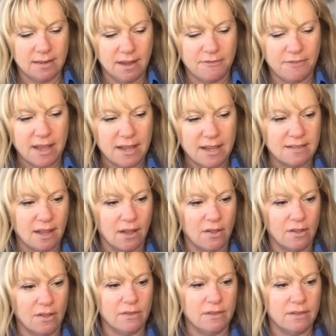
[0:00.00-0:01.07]
if i could
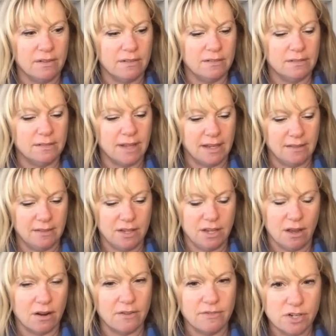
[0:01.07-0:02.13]
tell like the
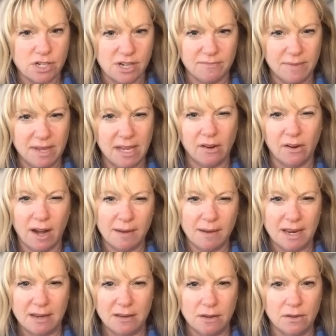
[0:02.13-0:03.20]
younger version of me or
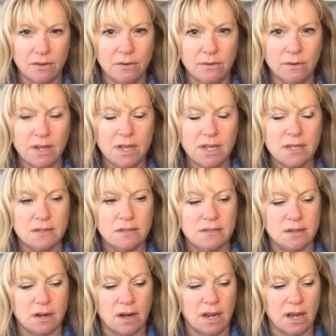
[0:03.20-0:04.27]
anybody new
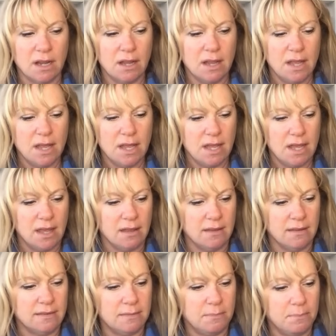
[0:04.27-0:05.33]
starting
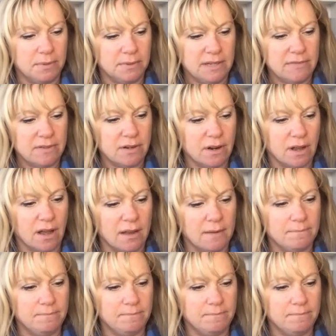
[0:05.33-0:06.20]
is believe it or not